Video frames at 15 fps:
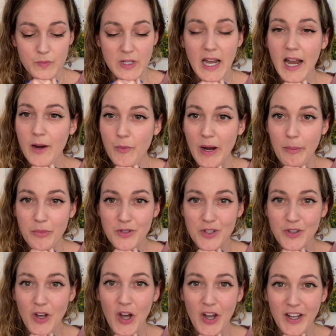Yeah, I rambled a
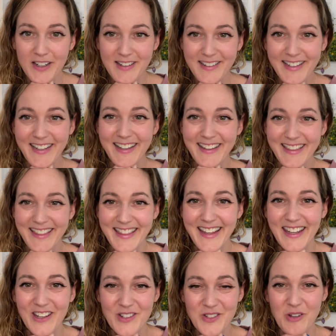lot.
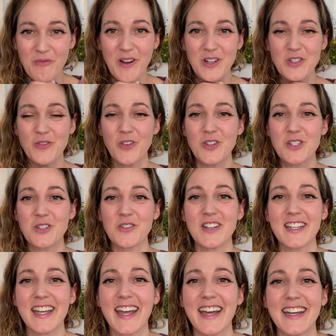Thank you so much for
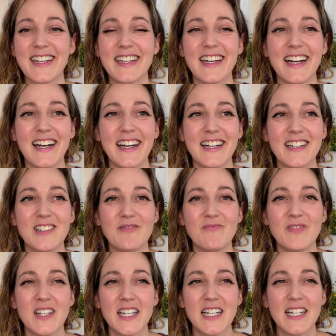tuning in.
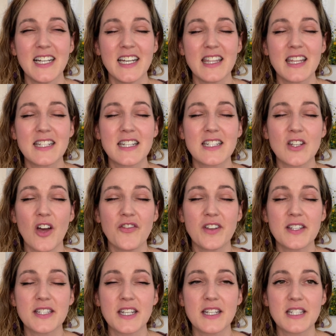This is
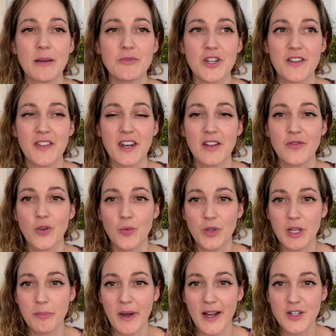obviously a subject that I feel
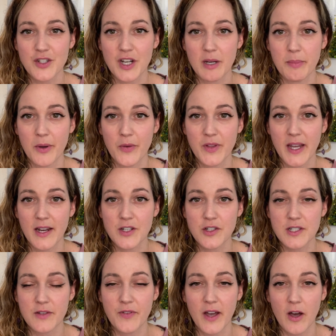really passionate about. The
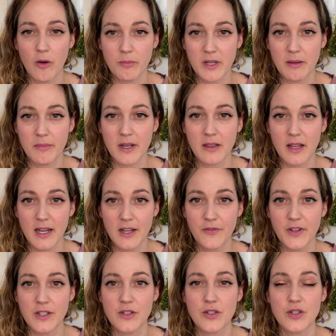angels have helped me in my life
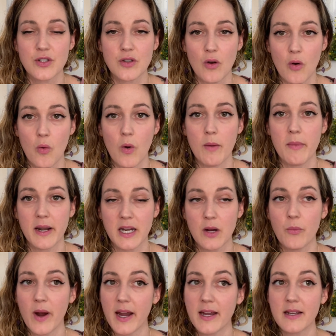in so many
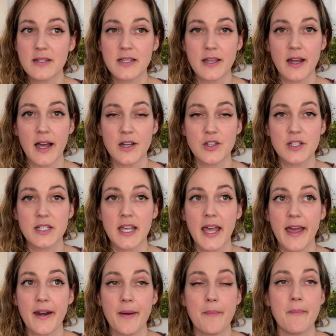ways, and I just
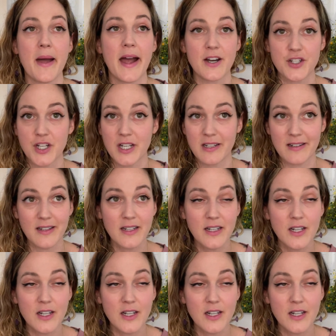can't imagine